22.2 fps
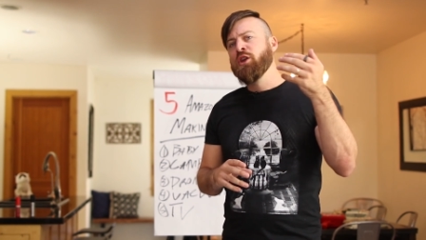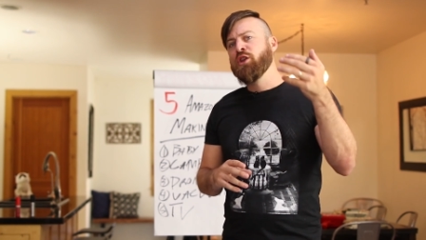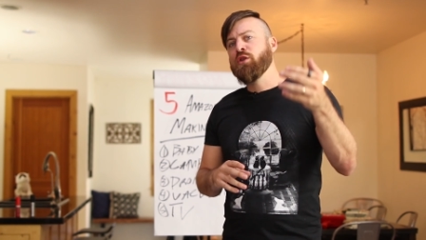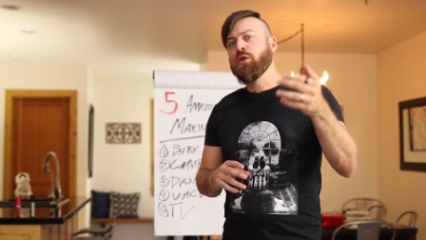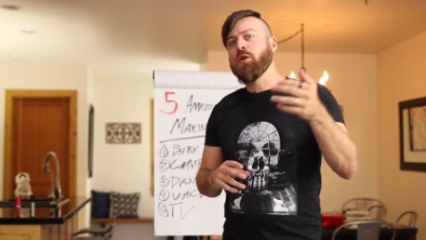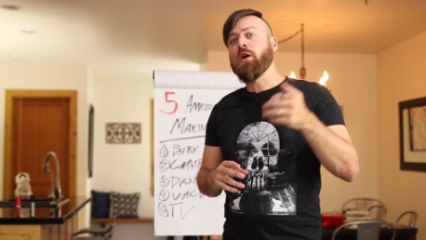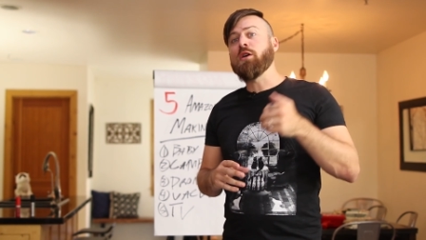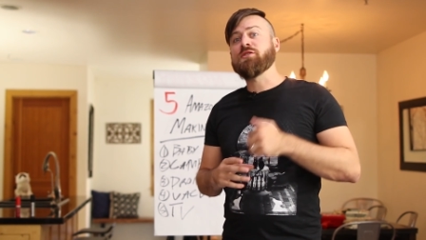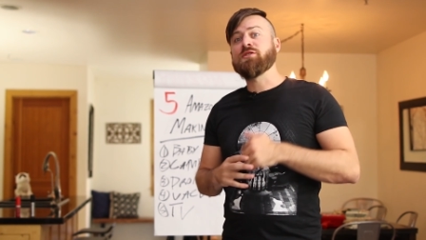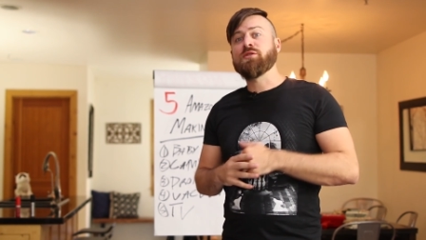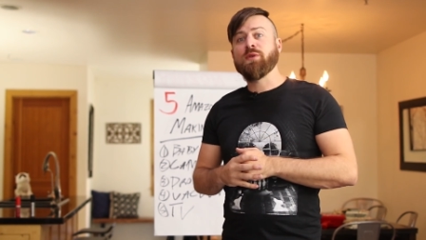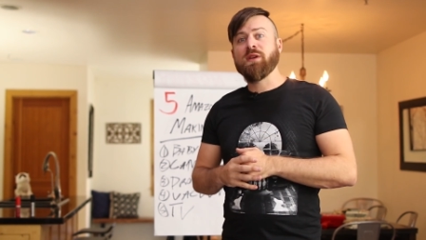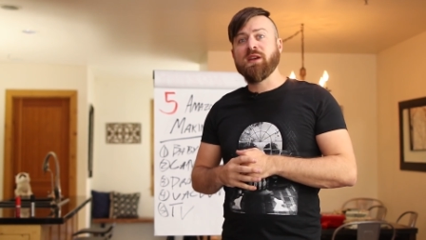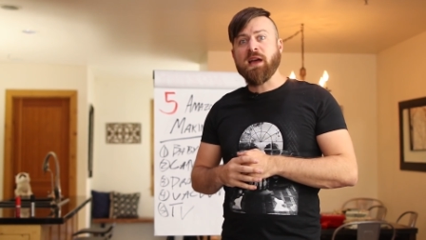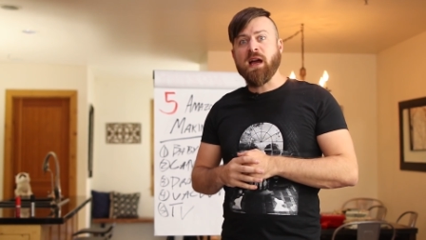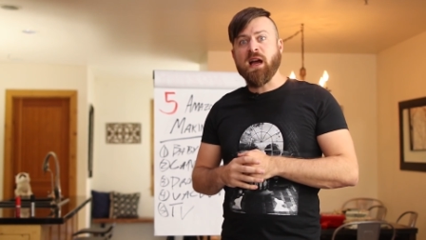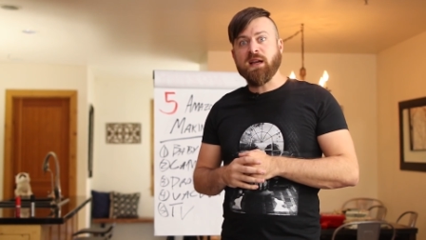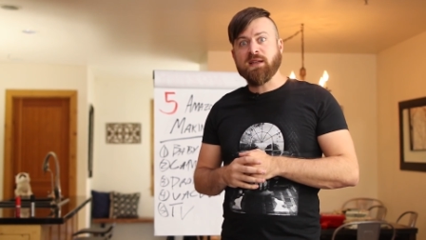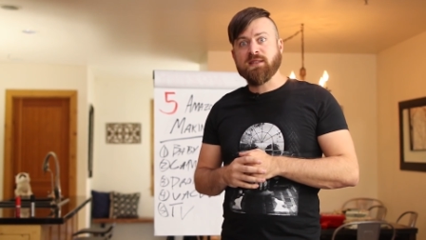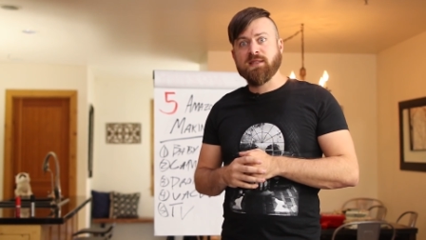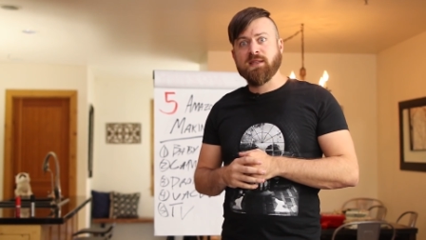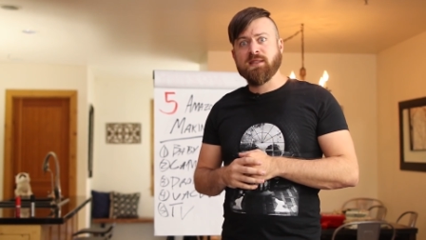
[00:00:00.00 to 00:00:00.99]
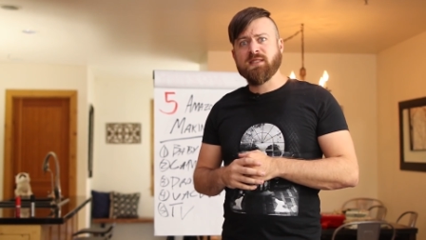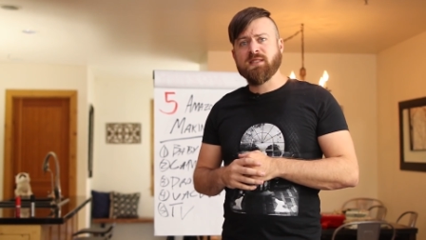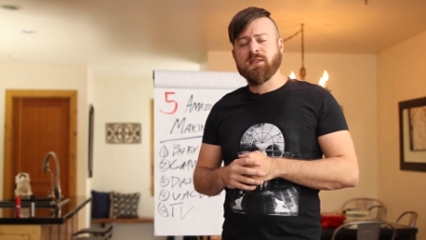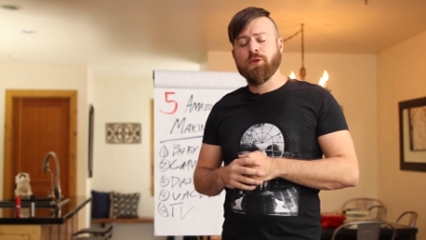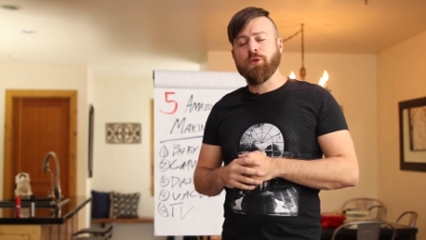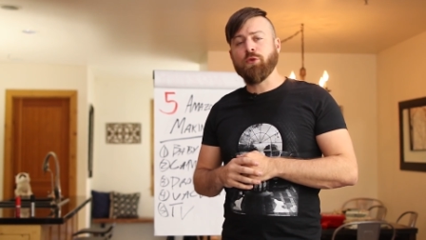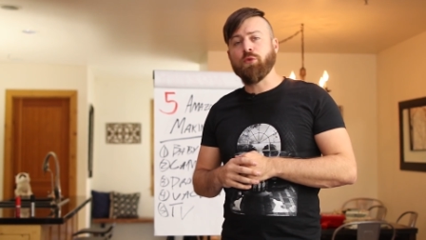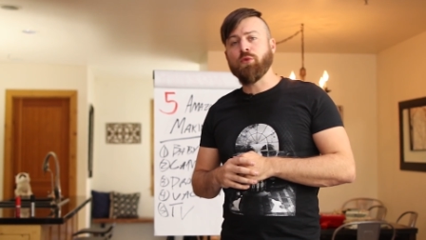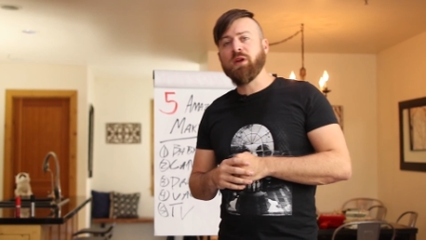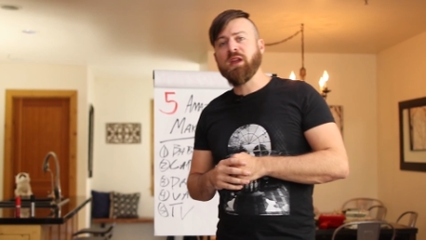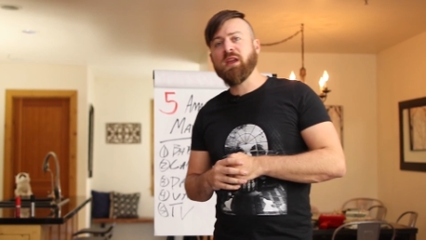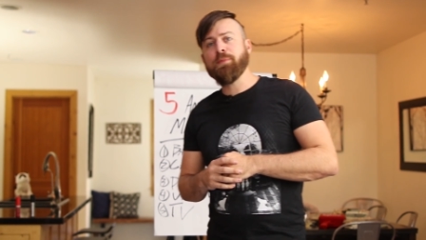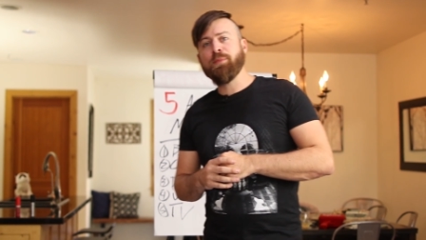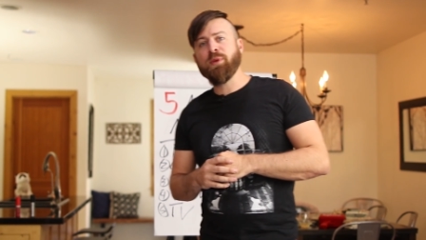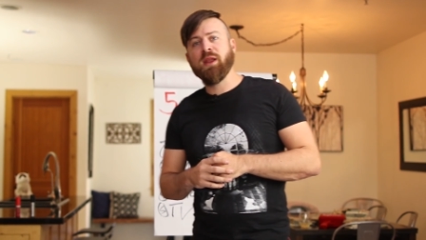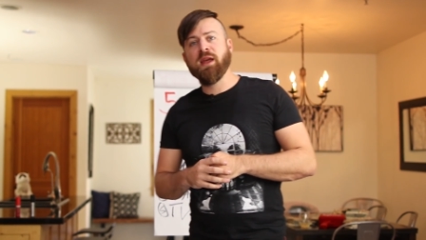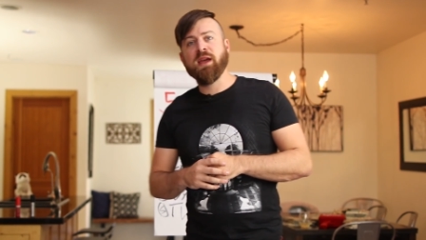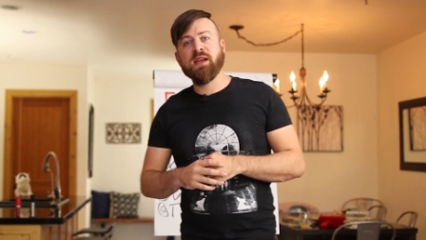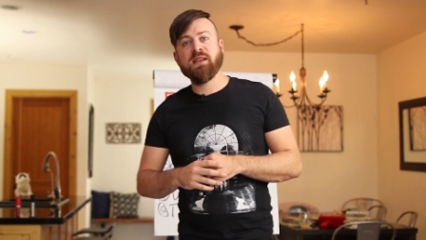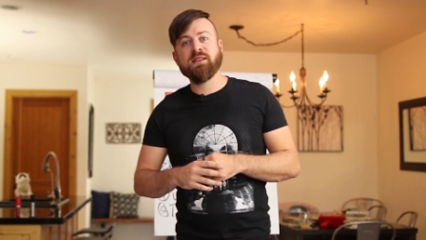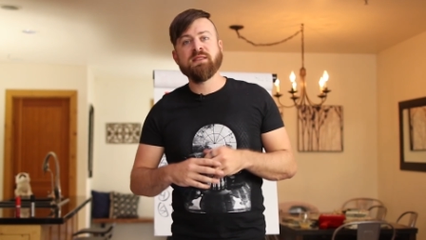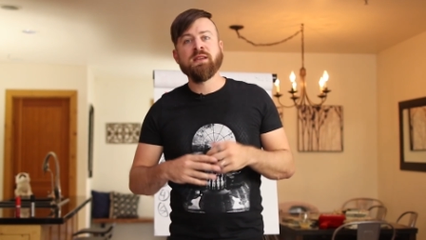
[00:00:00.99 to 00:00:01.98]
You'll also get access to the
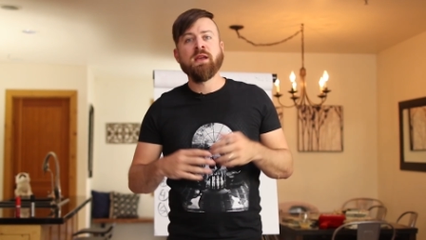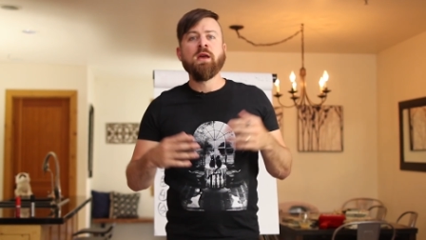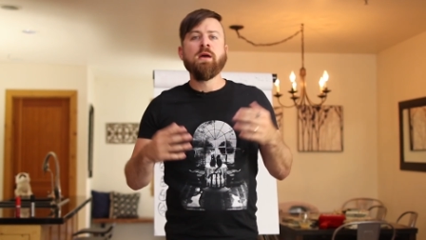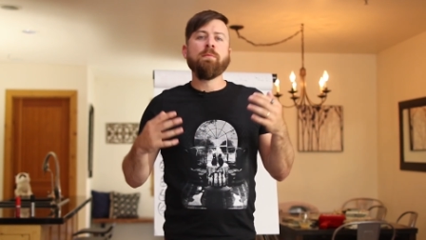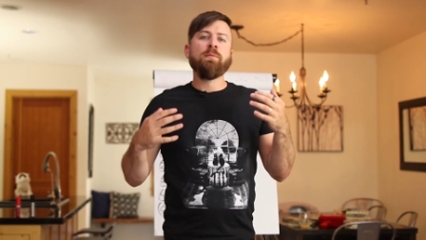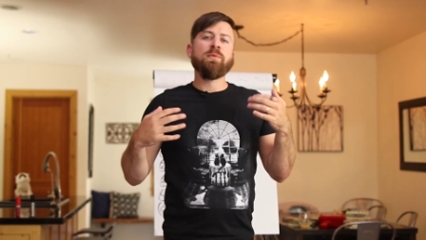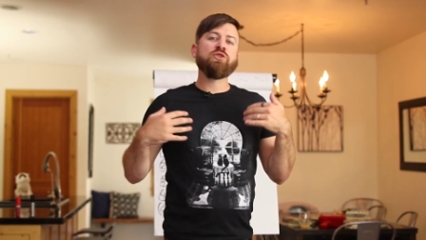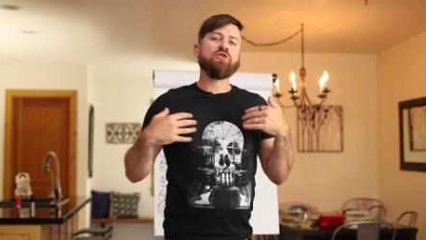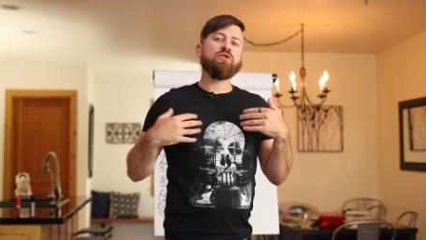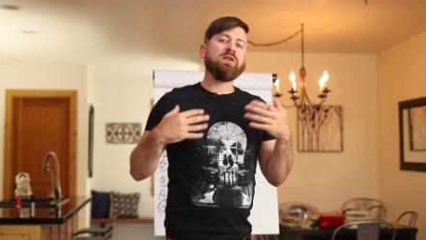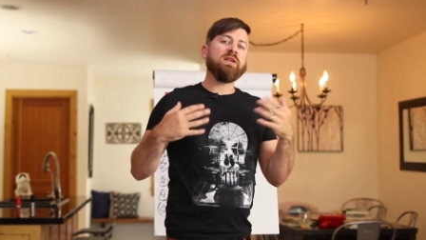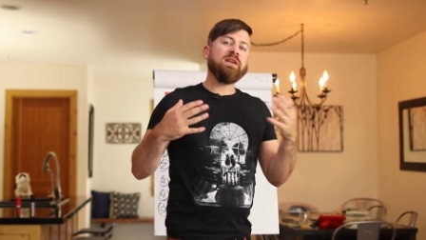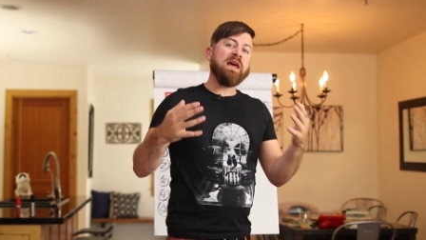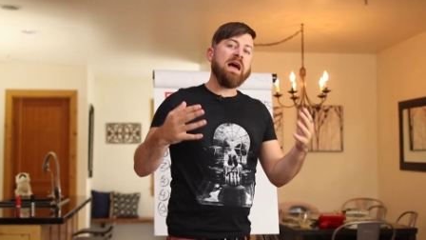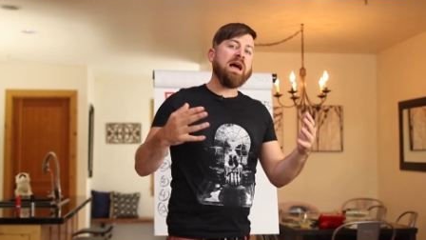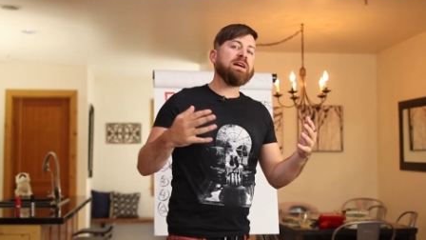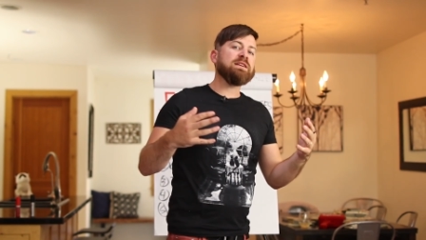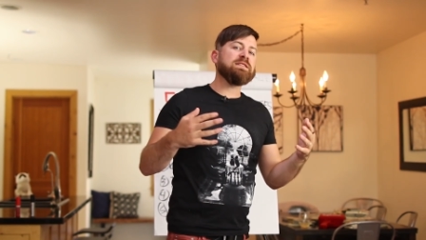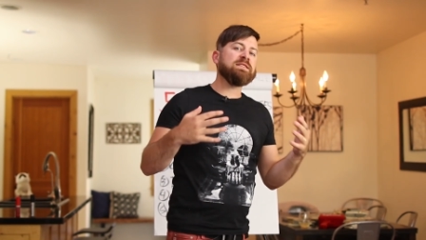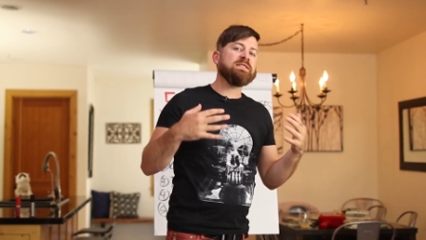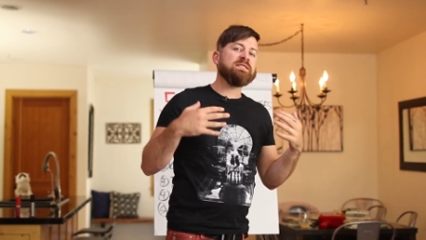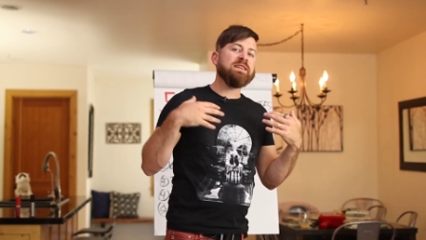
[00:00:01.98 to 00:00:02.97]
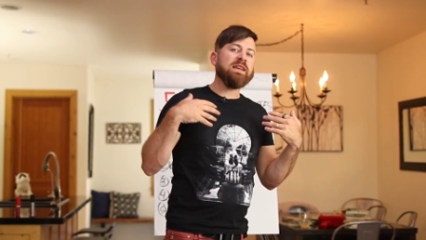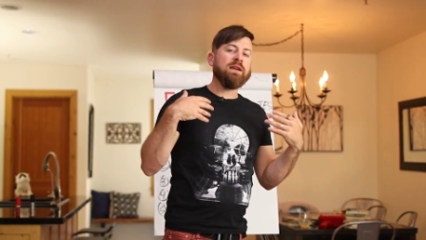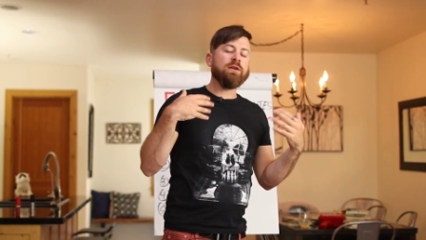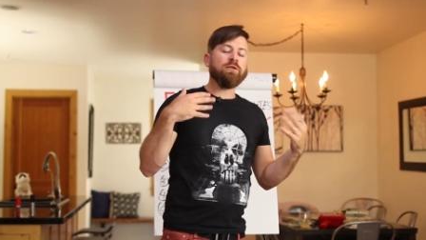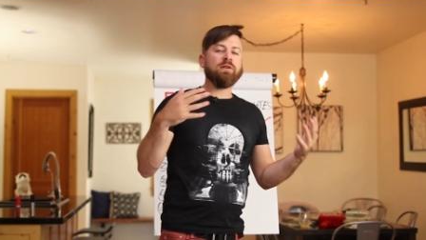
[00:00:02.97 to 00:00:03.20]
replays, but you'll get access to